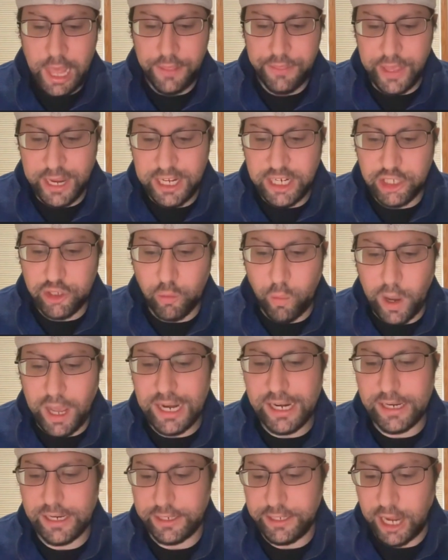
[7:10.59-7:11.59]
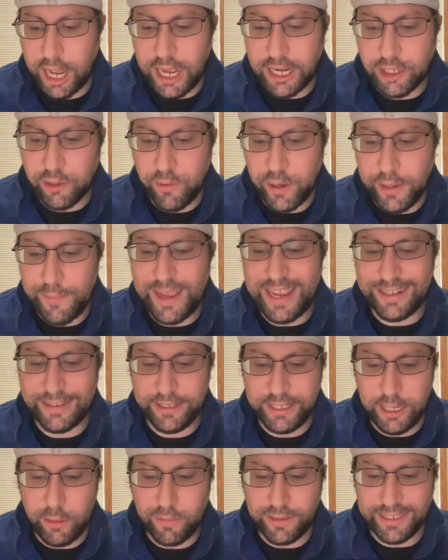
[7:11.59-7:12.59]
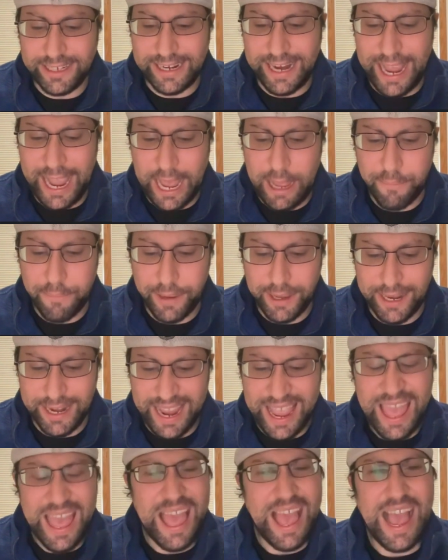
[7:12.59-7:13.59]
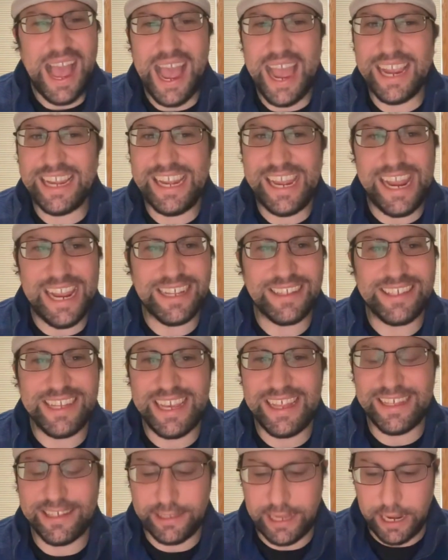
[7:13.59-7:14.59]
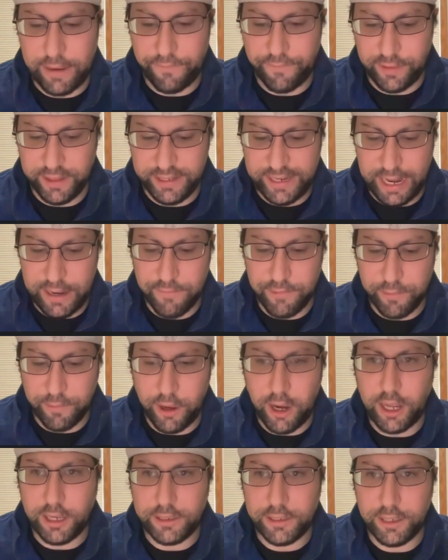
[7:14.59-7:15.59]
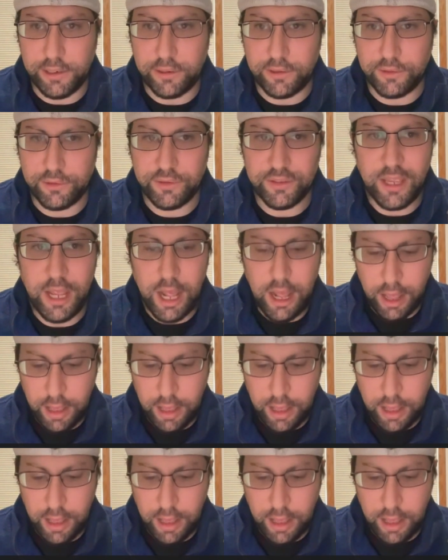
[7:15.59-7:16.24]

They just wanted to talk to him and see what could happen. I can't say the same for the Denver Broncos.